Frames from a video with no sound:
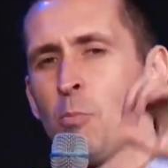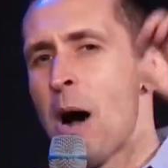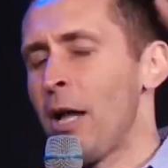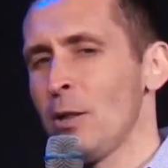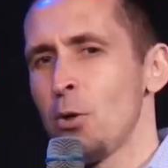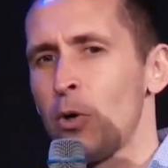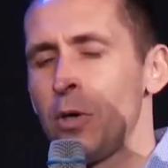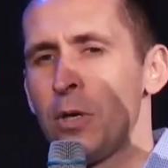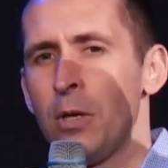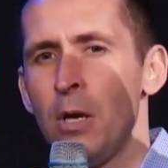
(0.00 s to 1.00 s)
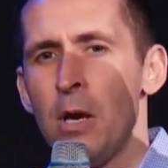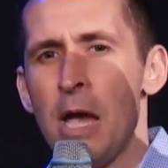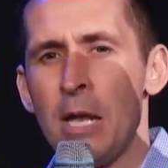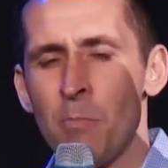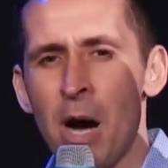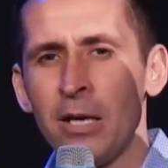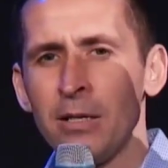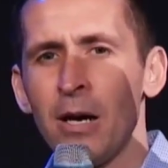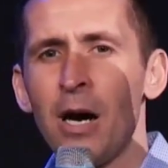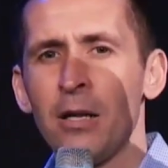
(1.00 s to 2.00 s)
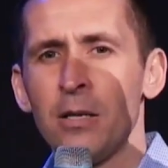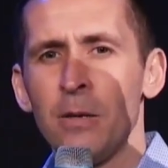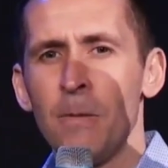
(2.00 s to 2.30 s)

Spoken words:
my Lord and my God.